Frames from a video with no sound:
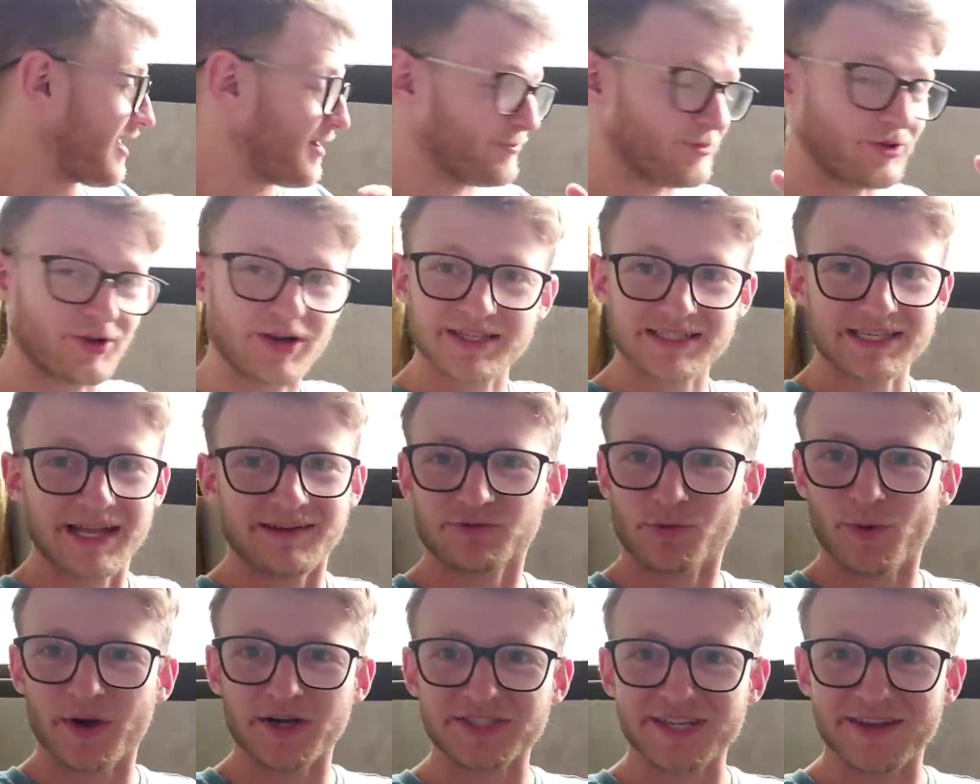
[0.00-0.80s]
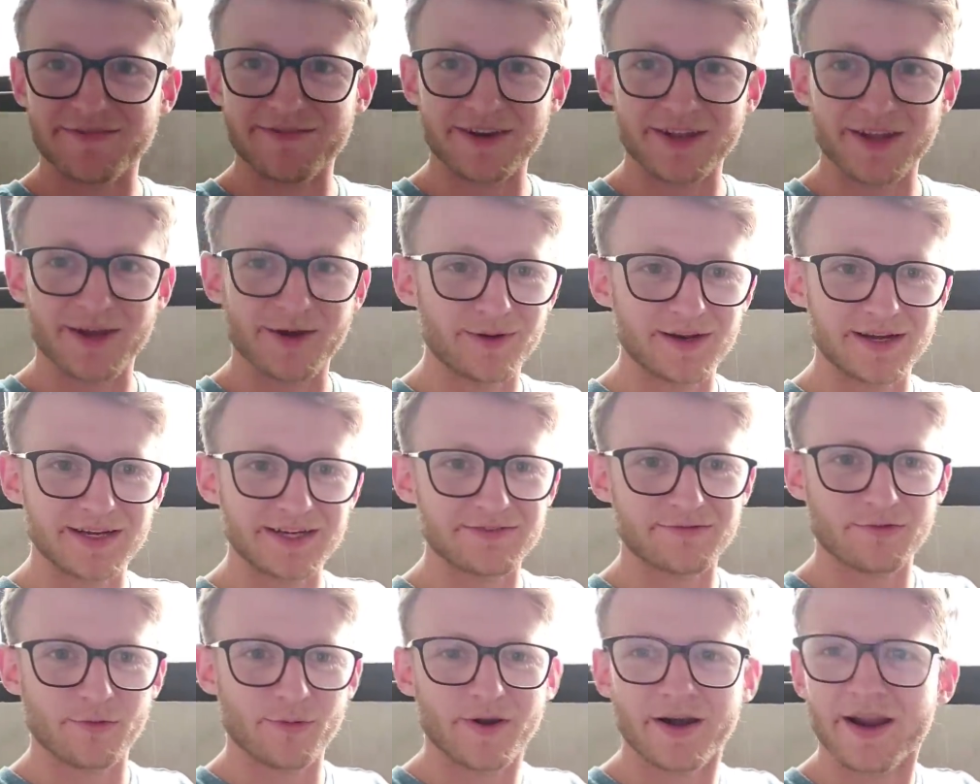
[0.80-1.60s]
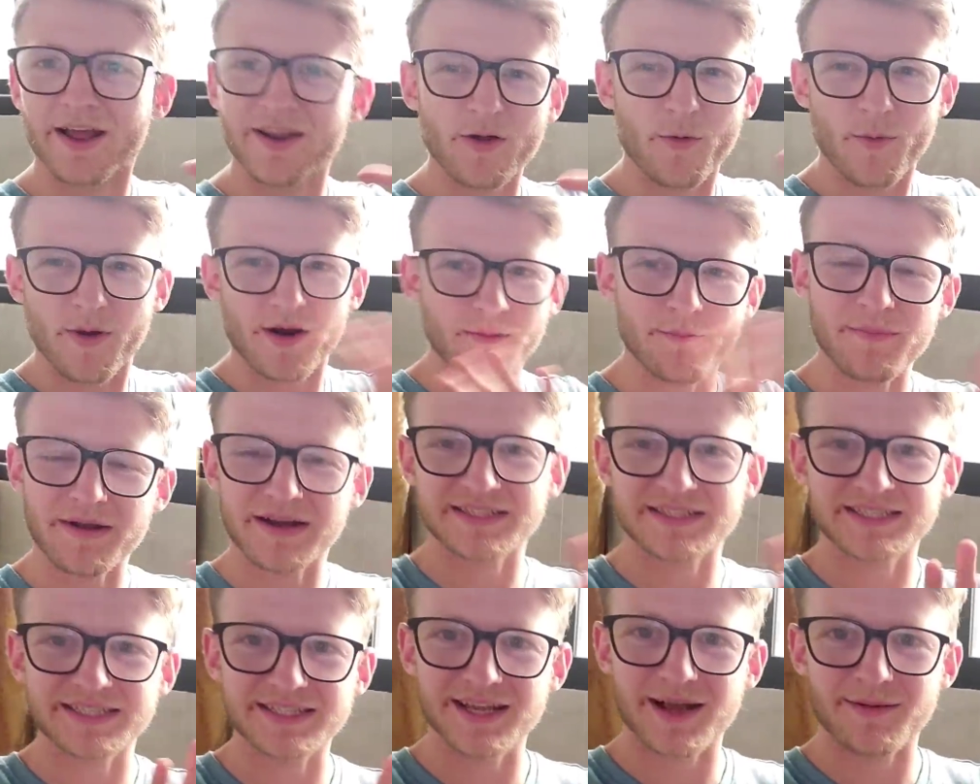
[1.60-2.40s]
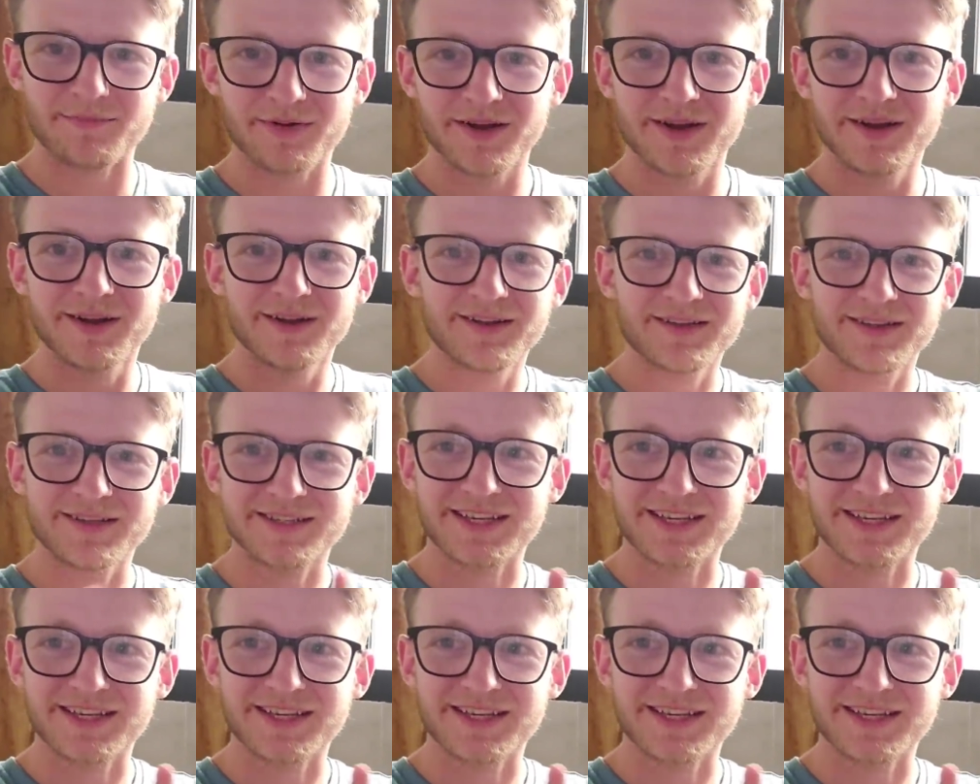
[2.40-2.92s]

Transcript: um, you guys have to watch that video in a different one. I don't want to mix these up.